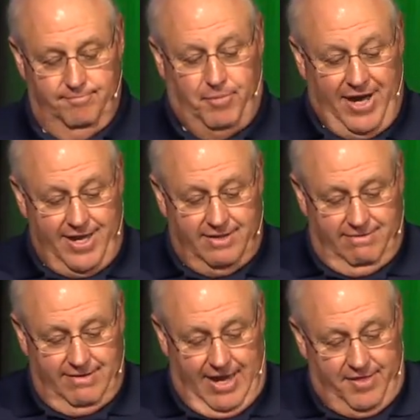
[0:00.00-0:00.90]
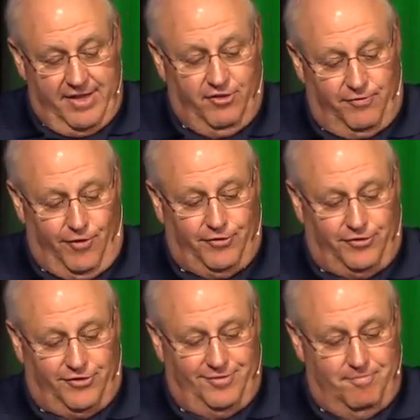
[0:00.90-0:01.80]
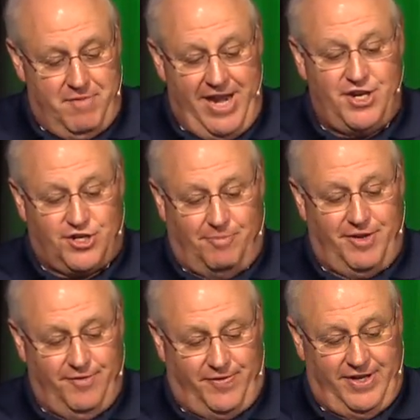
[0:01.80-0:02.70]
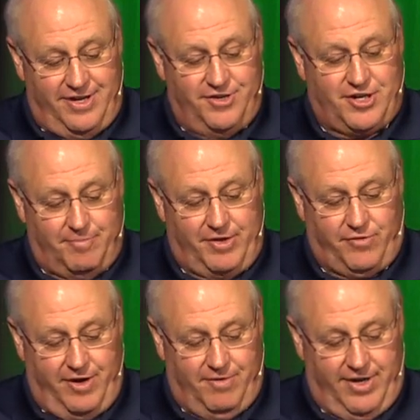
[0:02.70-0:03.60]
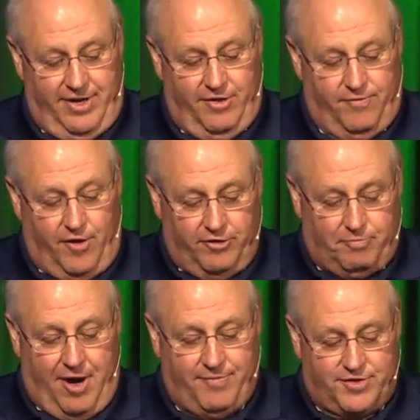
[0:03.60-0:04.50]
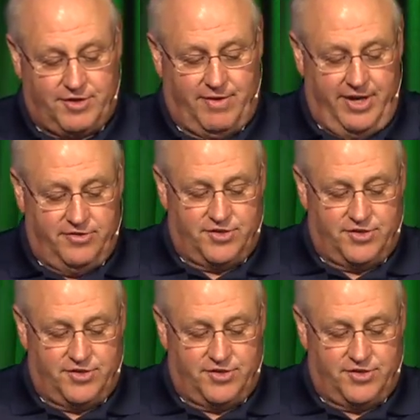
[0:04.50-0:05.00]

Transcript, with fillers: but I think this verse is, many shall be offended and shall betray one another. False prophets shall rise and